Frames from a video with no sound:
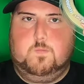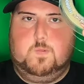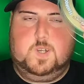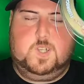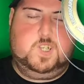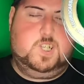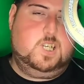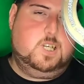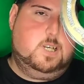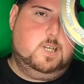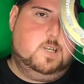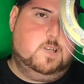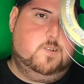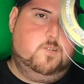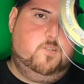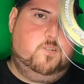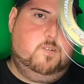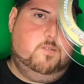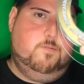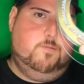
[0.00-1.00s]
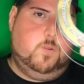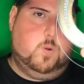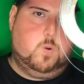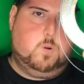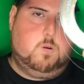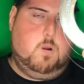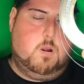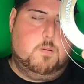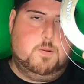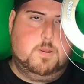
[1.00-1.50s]
which is
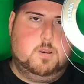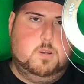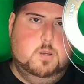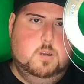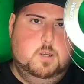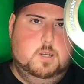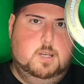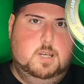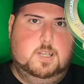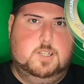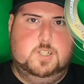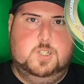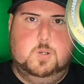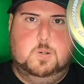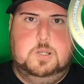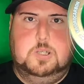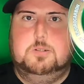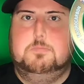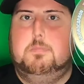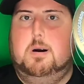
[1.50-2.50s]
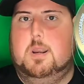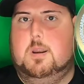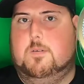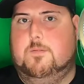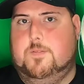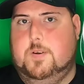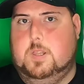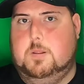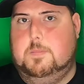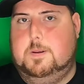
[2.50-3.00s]
fluorocarbon. It's known as
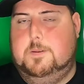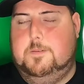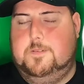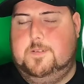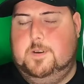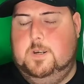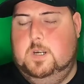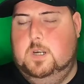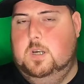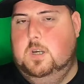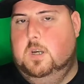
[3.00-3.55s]
monofilament.